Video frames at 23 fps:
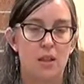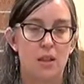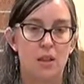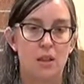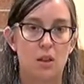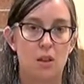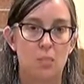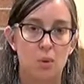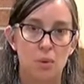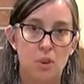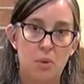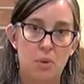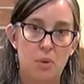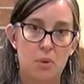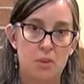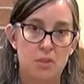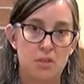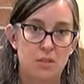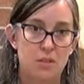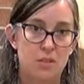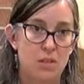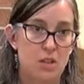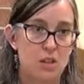The Community
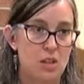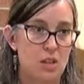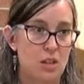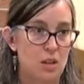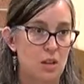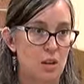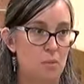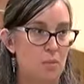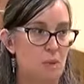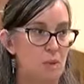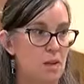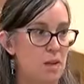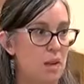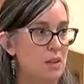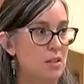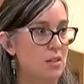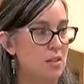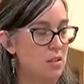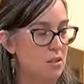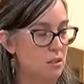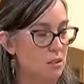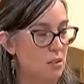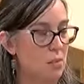Preservation Committee, and
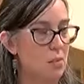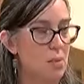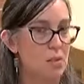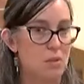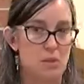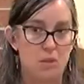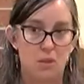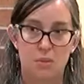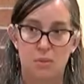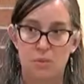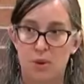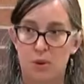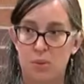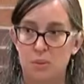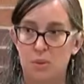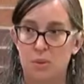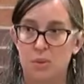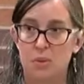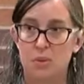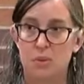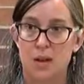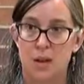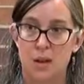so mostly what
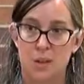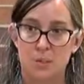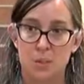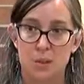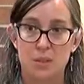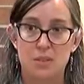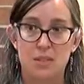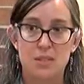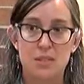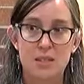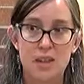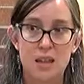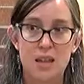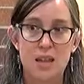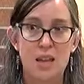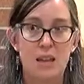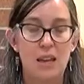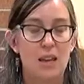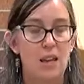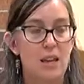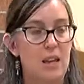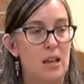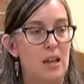we'll talk about
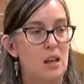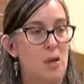tonight,